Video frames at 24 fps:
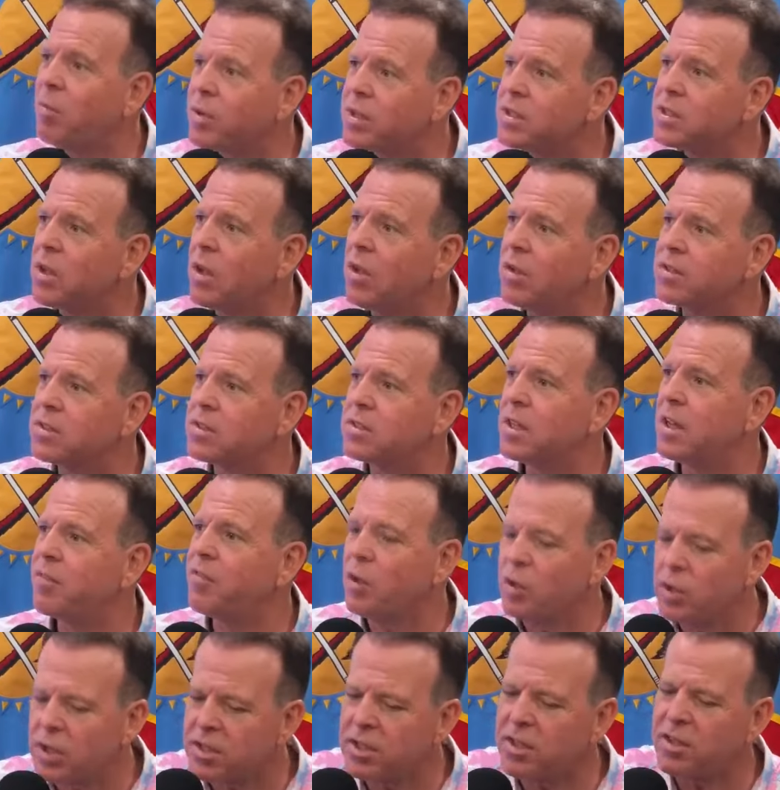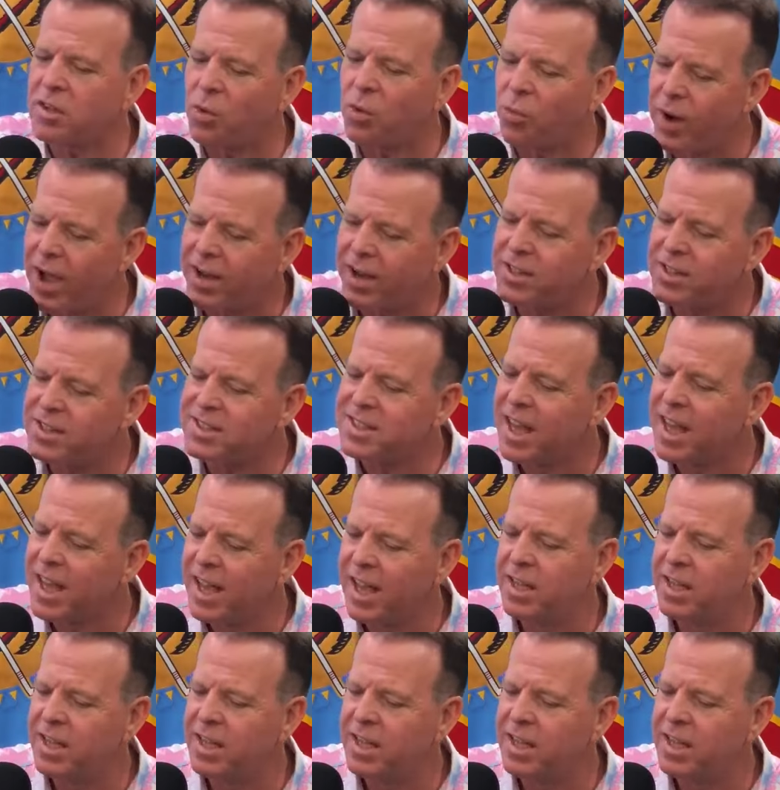results. If you looked at the records